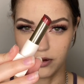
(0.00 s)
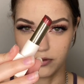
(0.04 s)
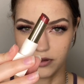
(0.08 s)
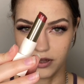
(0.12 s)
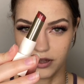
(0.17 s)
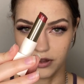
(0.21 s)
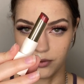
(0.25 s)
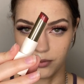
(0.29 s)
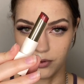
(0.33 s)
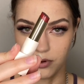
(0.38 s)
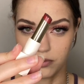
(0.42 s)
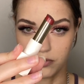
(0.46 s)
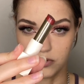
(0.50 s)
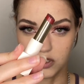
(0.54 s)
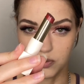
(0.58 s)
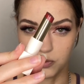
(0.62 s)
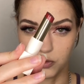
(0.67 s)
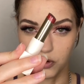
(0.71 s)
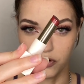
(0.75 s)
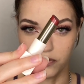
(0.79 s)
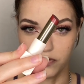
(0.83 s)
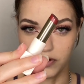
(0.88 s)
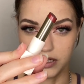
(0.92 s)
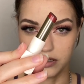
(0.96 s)
The other one was
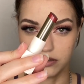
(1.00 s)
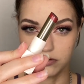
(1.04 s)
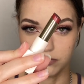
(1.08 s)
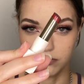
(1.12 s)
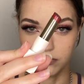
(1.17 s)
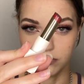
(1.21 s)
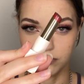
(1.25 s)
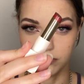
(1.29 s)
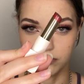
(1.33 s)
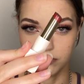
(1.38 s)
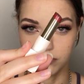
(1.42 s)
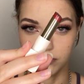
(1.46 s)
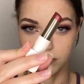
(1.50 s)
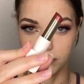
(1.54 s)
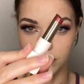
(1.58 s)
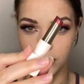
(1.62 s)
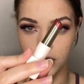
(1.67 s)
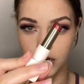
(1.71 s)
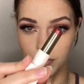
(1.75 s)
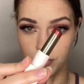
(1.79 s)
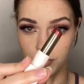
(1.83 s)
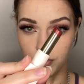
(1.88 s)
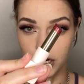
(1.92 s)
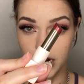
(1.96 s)
more of like
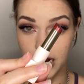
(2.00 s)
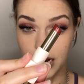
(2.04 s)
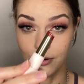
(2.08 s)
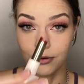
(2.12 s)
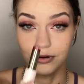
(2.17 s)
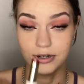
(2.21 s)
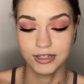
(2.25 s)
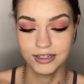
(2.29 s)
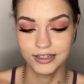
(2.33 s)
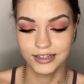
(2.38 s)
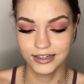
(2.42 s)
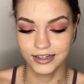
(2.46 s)
a brown.